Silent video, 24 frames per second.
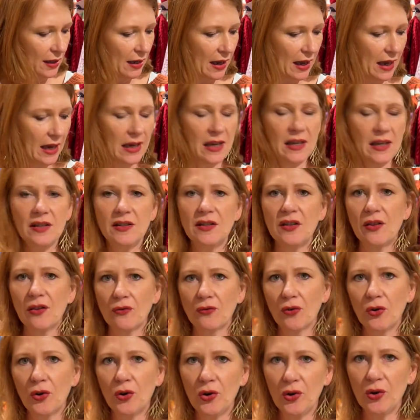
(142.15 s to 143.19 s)
ease
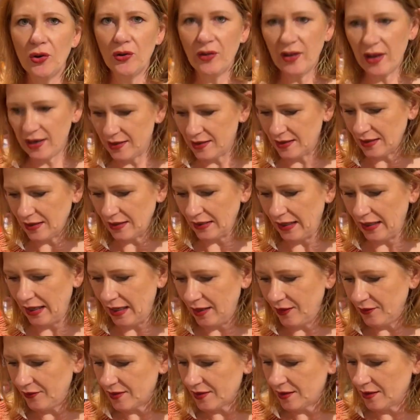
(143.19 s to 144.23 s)
through these
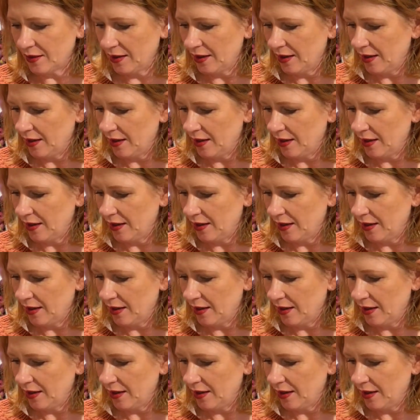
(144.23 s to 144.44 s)
sleeves.